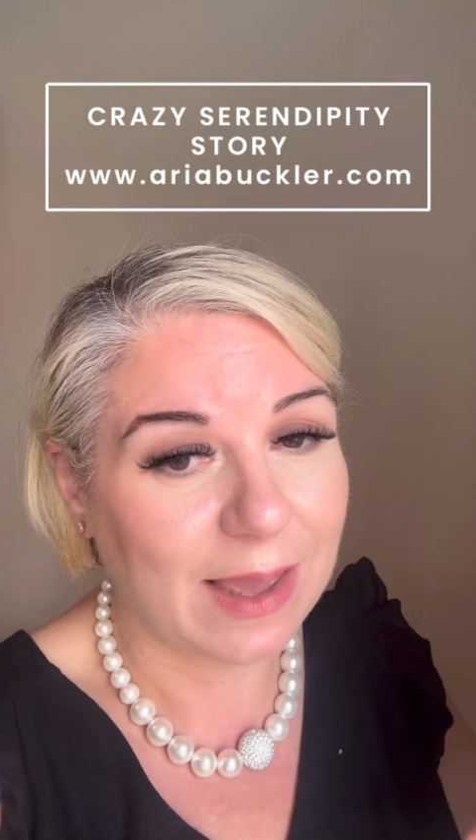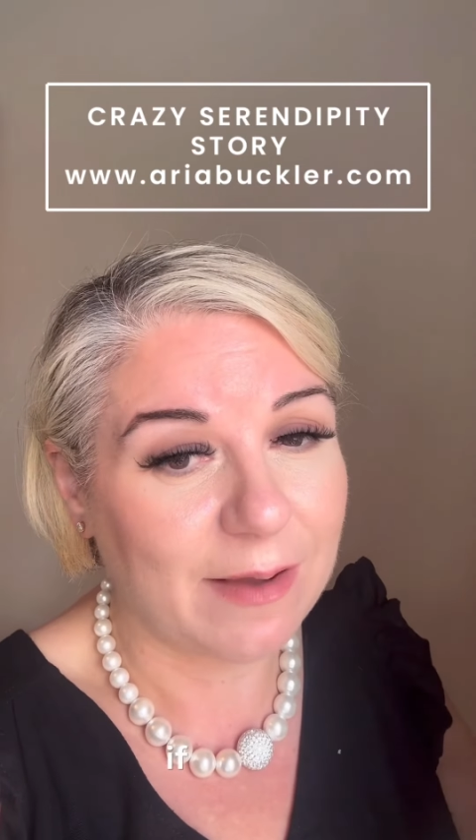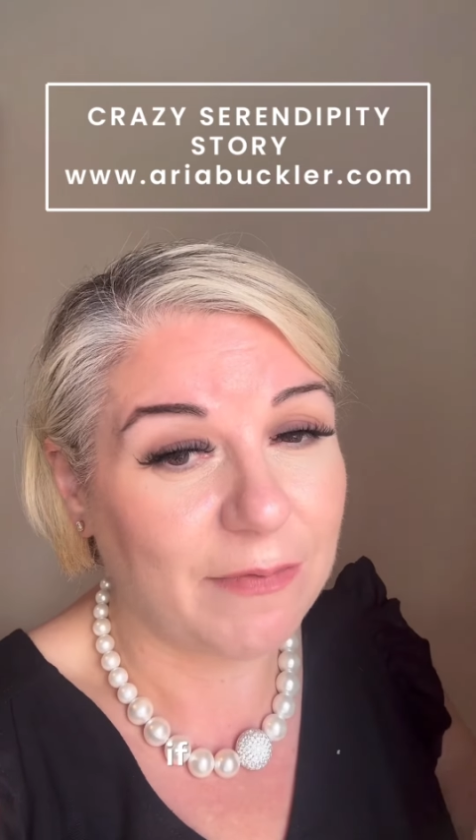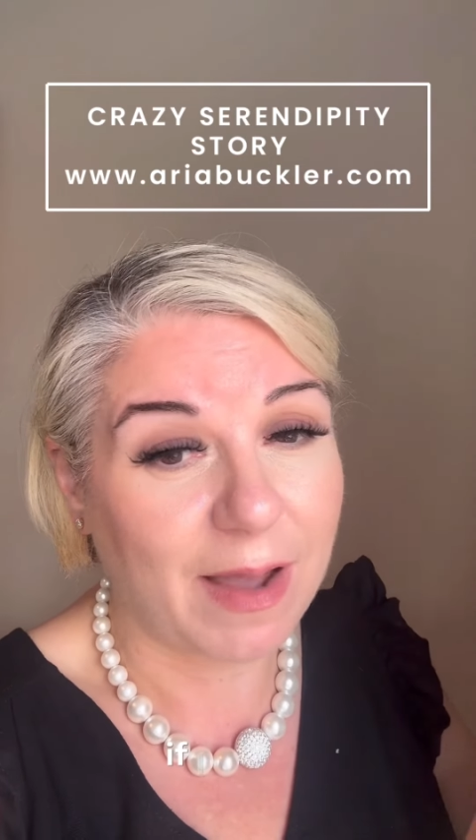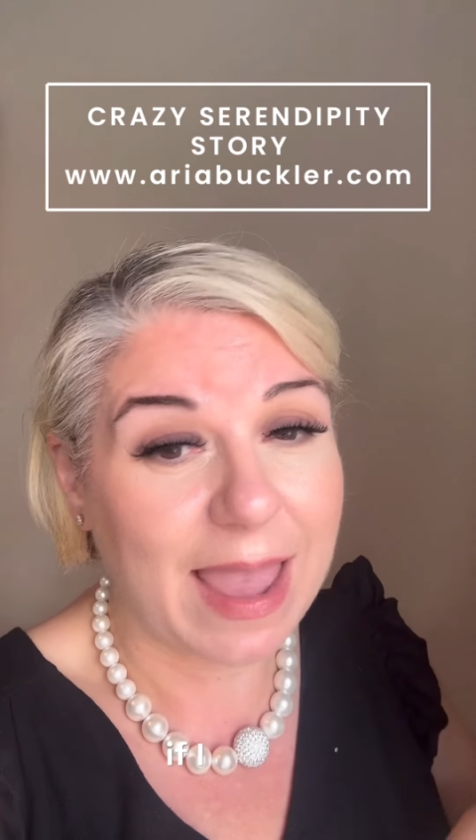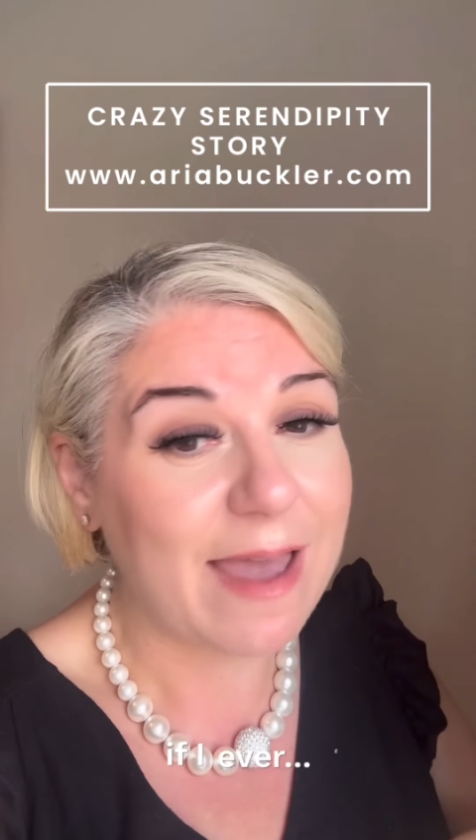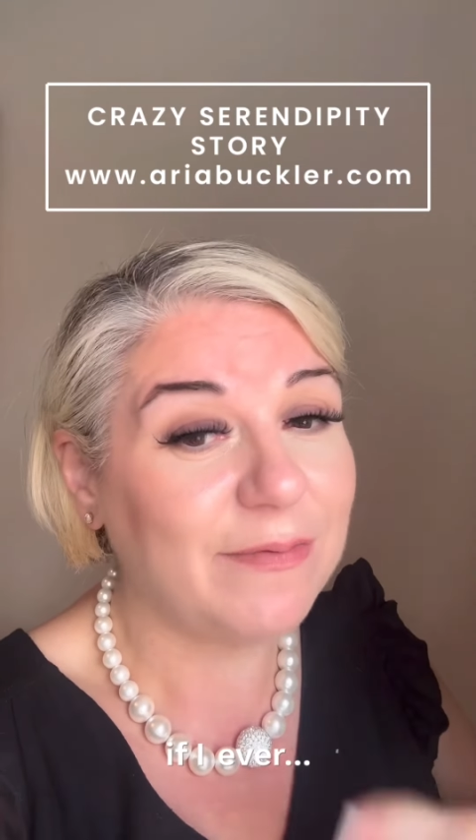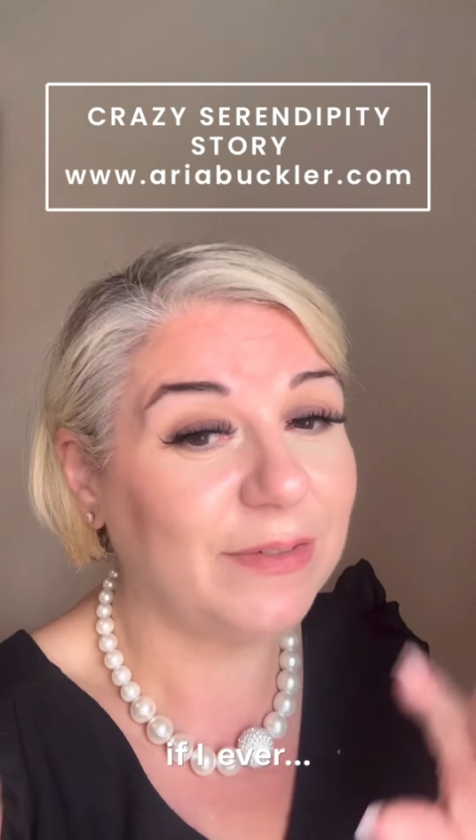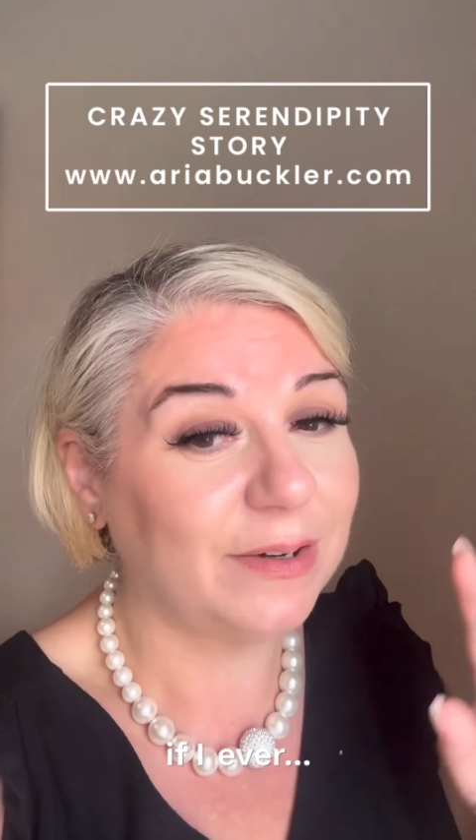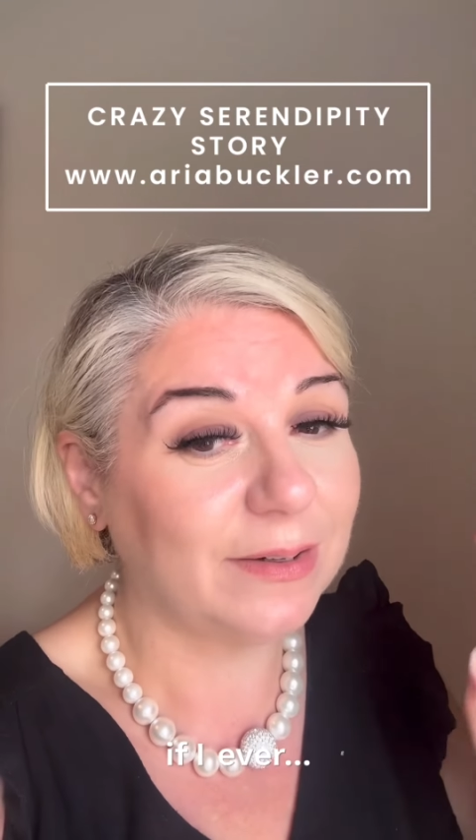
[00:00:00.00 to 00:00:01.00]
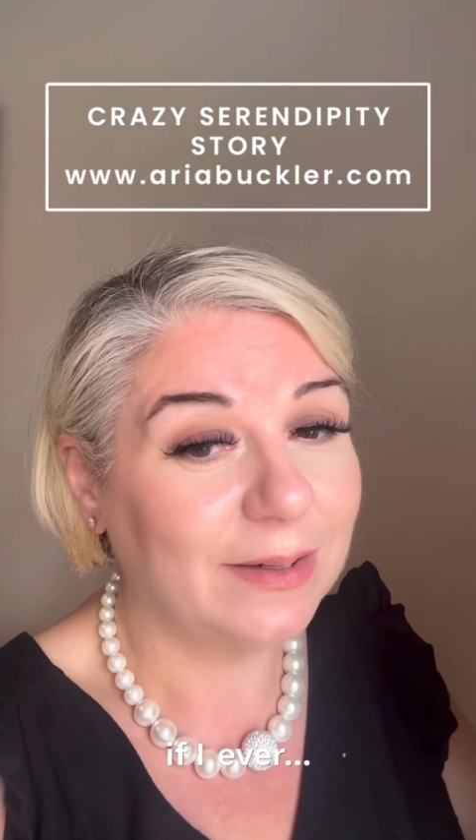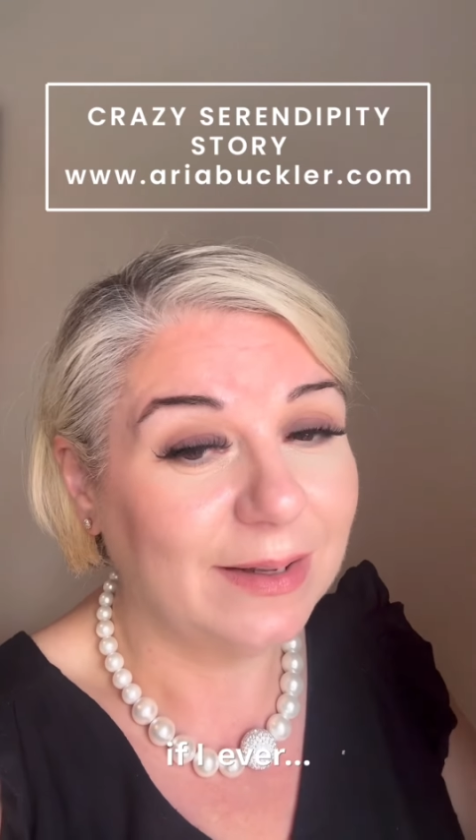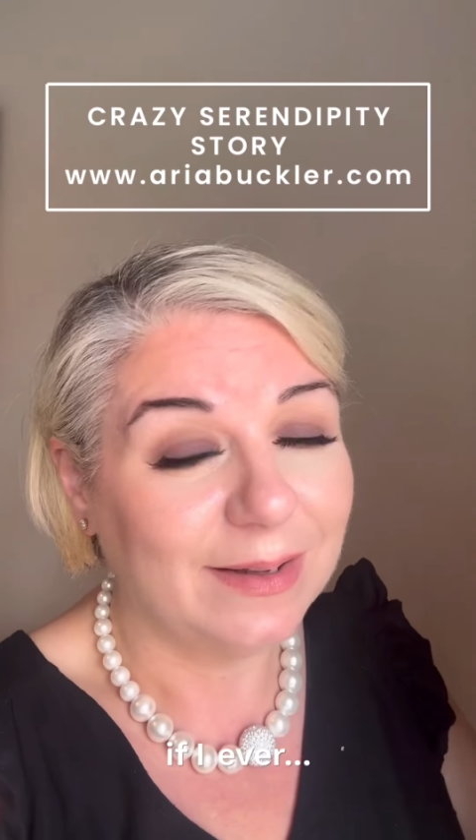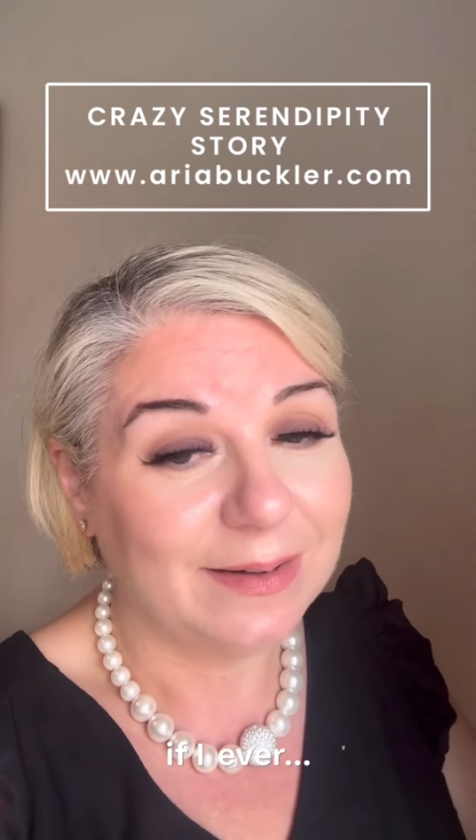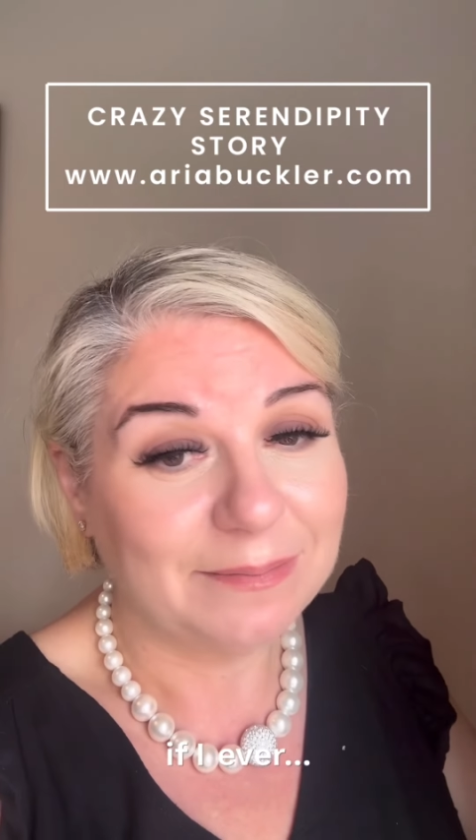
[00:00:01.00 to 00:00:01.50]
If I ever,
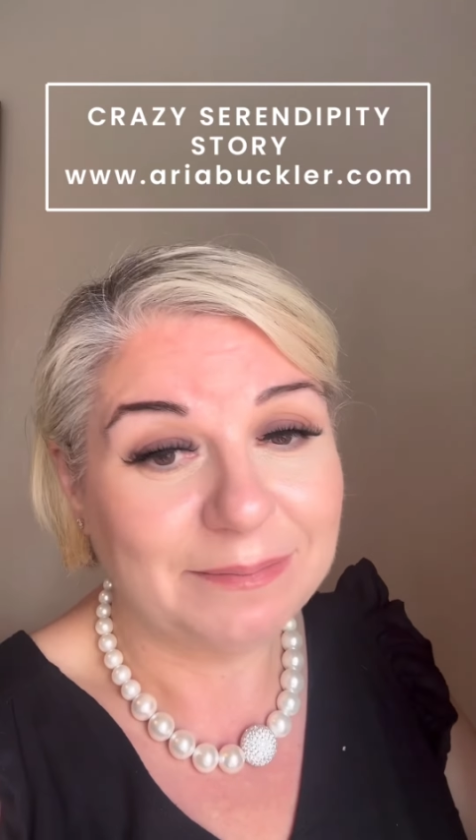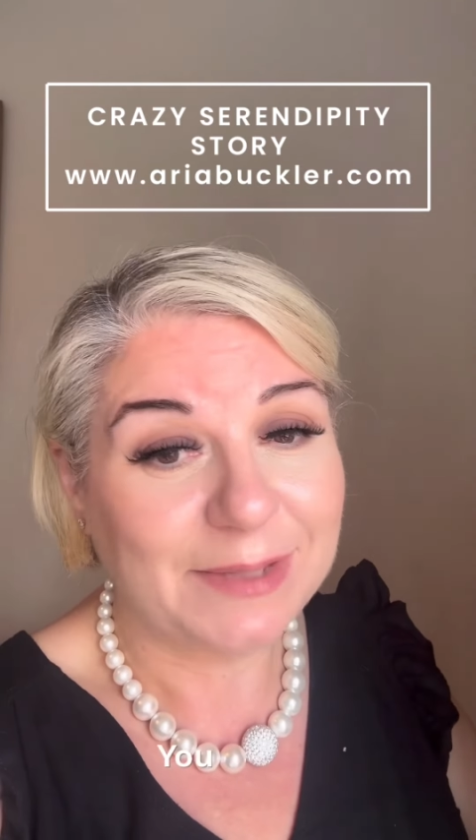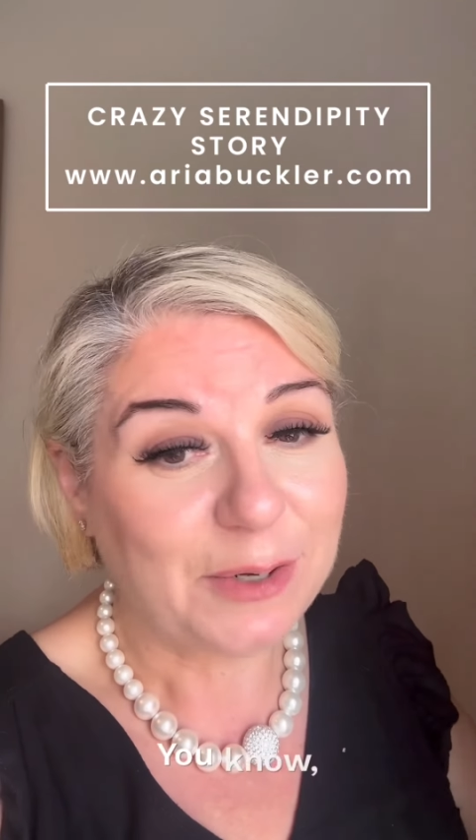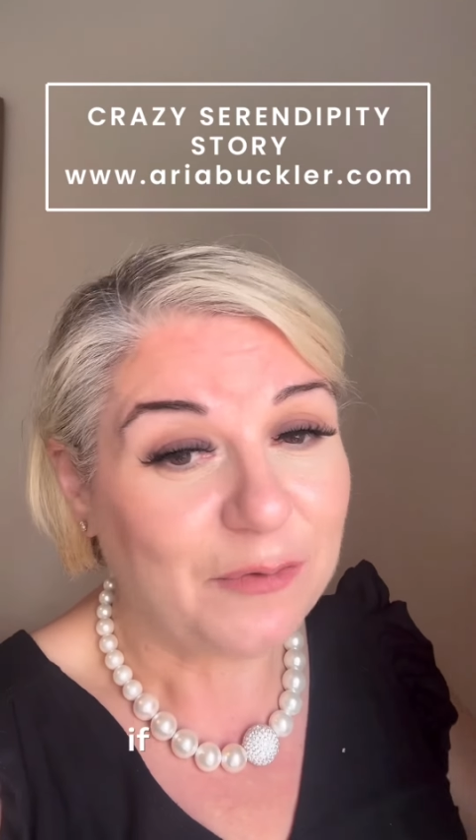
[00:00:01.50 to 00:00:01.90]
you know,